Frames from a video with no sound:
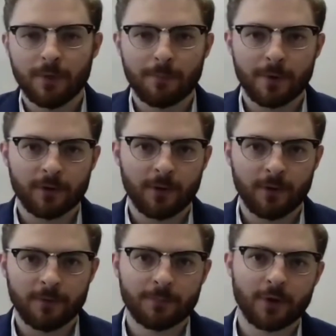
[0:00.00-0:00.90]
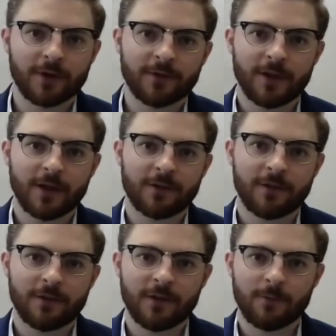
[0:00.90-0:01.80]
the perdon
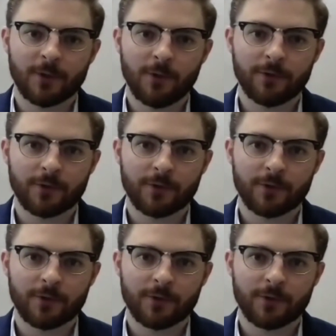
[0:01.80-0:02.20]
process is difficult